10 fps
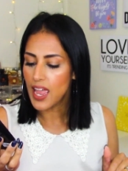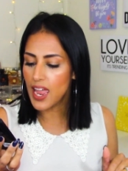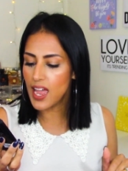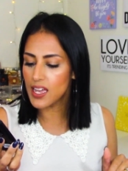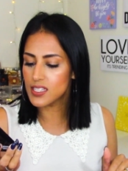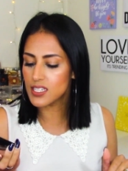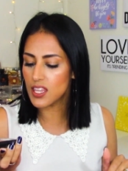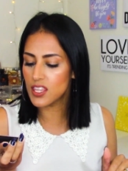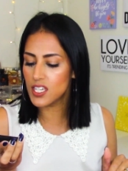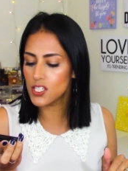And
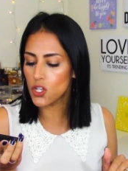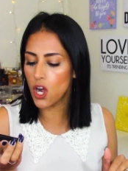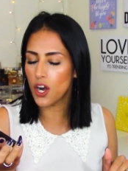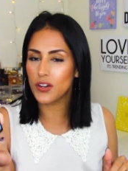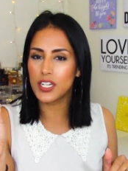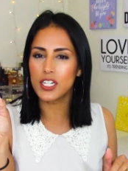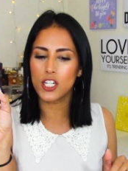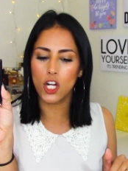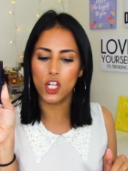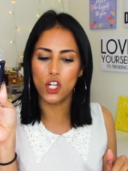these are
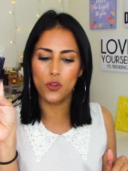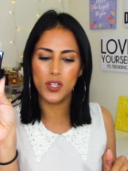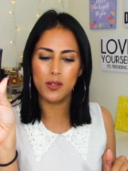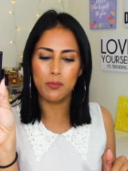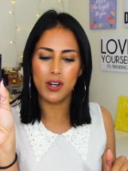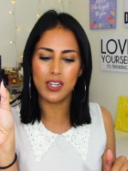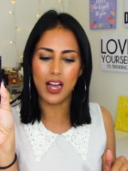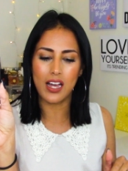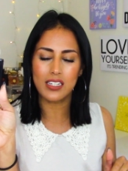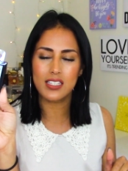in Chloe, but
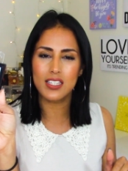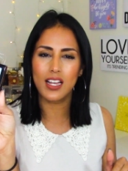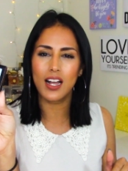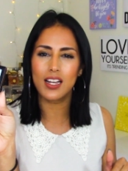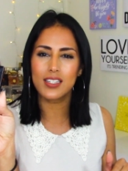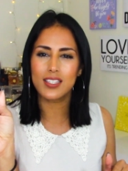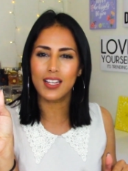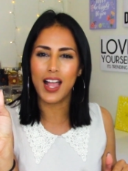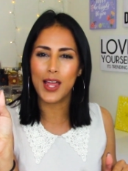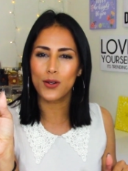honestly, guys,
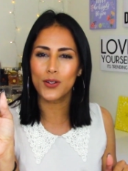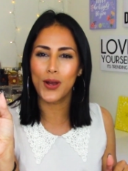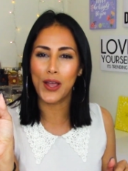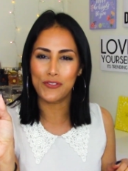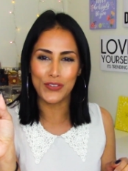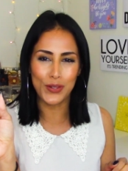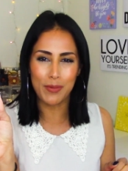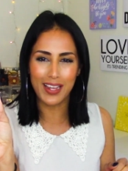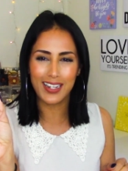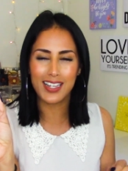like, I don't know how I feel
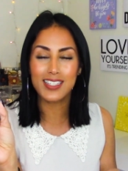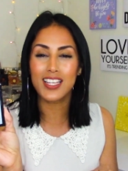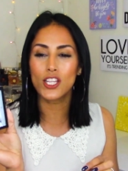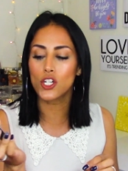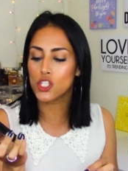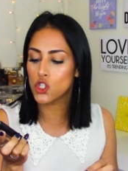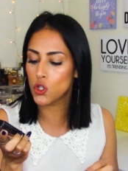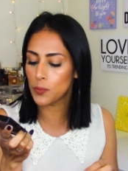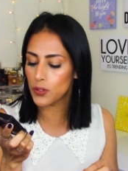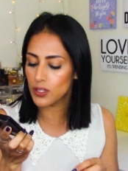about it because they look
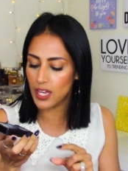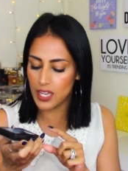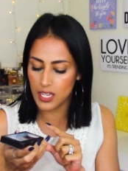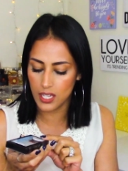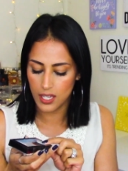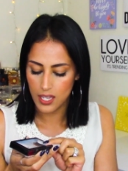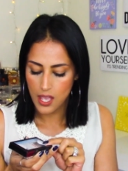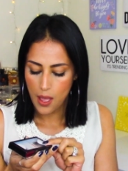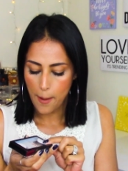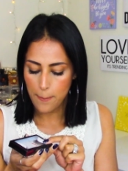super, like,
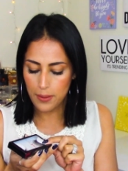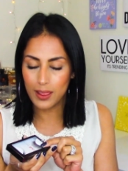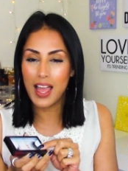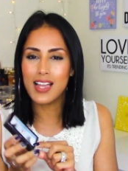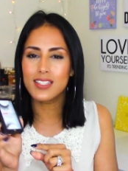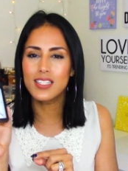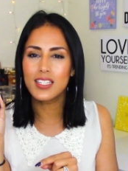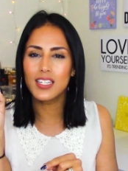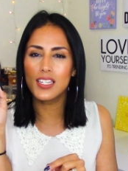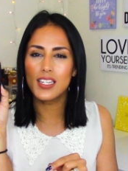
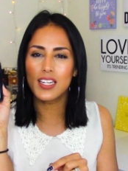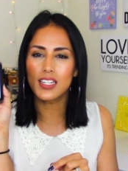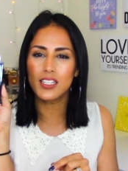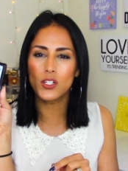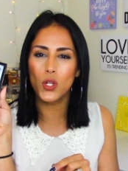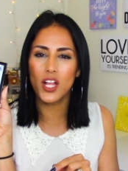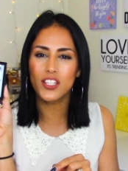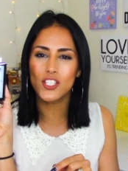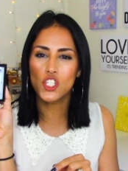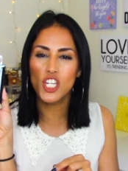plasticky and a little on
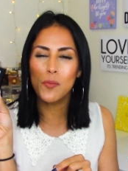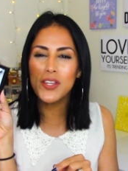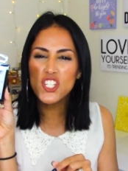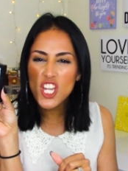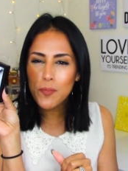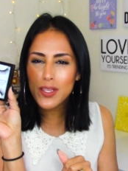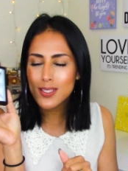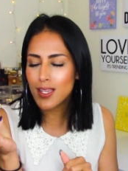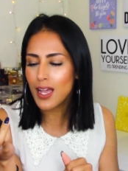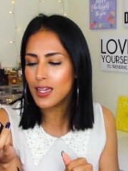the cheapy, cheapy
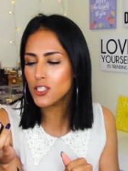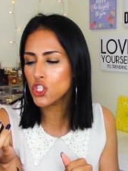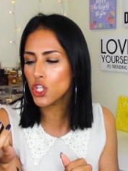side.